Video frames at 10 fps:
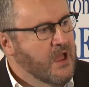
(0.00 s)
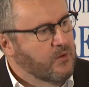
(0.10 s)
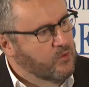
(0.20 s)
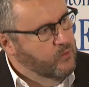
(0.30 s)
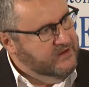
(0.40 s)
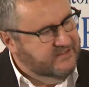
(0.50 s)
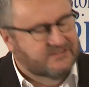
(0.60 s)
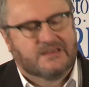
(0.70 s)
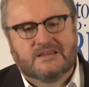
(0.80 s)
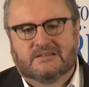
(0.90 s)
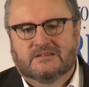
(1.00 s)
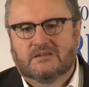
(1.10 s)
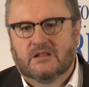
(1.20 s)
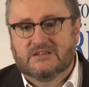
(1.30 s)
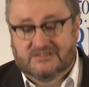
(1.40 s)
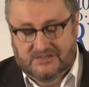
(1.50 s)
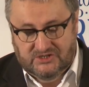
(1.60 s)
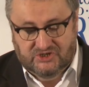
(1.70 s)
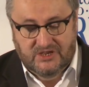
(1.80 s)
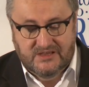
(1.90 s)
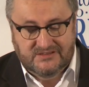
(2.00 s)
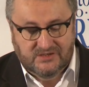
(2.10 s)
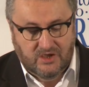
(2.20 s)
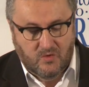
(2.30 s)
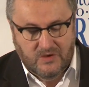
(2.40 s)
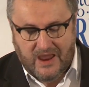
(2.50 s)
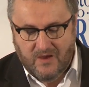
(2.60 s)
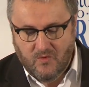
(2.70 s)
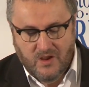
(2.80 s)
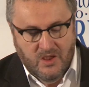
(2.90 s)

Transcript: And what we did nearly 6 years ago now